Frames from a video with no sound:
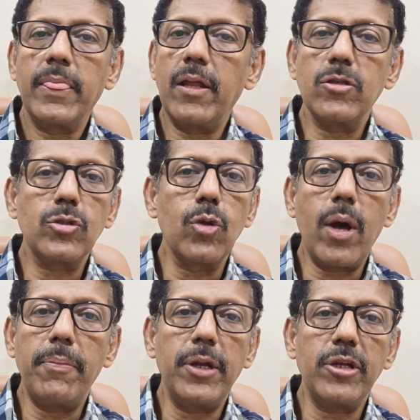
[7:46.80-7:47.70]
There is no
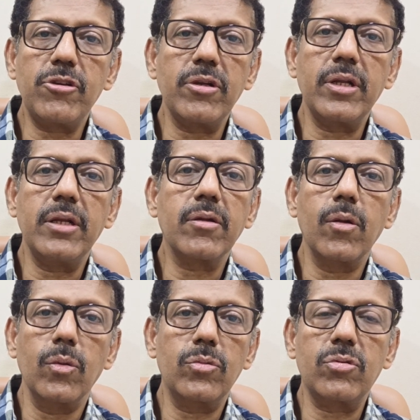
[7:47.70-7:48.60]
aberration in
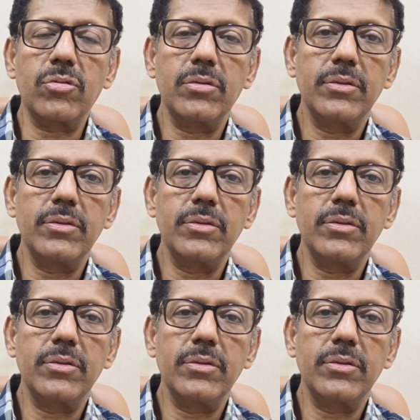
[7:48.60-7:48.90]
growth.